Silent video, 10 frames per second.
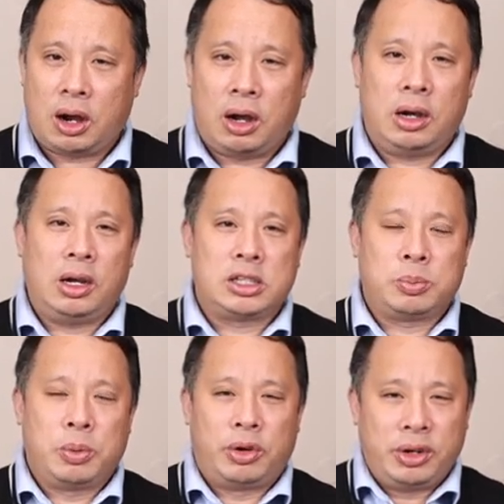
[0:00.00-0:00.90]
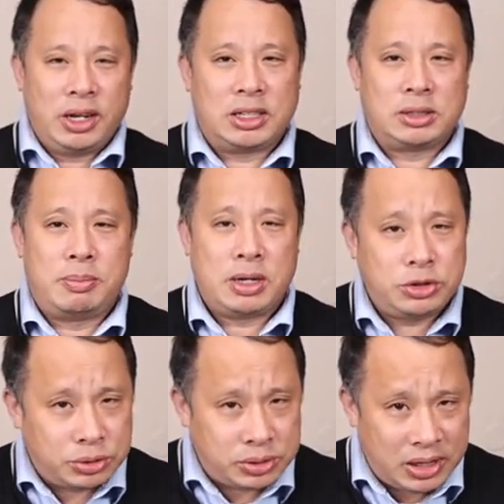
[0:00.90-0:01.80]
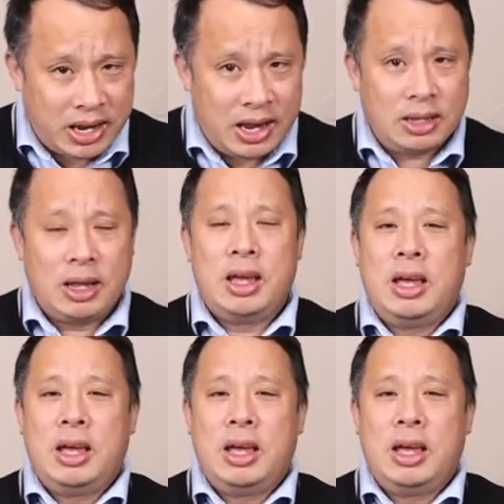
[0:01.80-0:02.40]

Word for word: are exploring as much as we can.